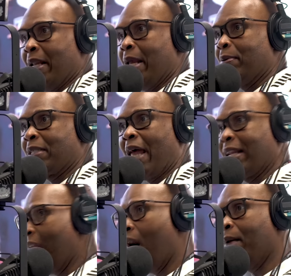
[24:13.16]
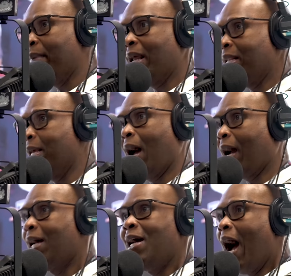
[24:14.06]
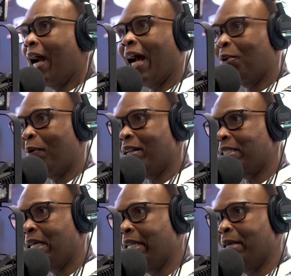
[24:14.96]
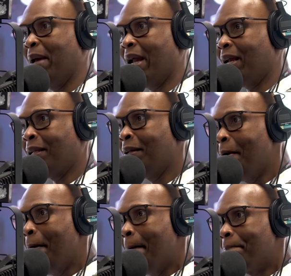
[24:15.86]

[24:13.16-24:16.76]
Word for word: and he was like, "Nah, man, I gotta wear this hoodie, man." I'm